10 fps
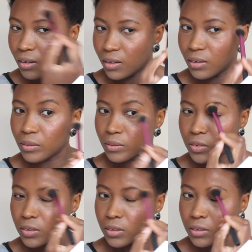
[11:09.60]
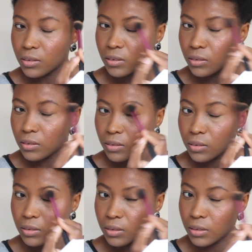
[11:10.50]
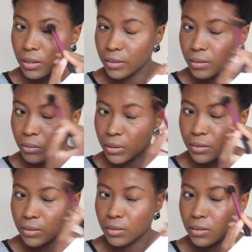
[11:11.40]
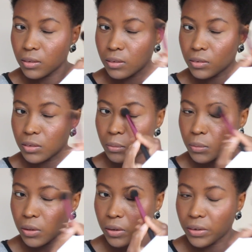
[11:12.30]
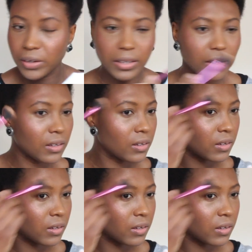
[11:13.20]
And I'm just going to take the rest onto my eye.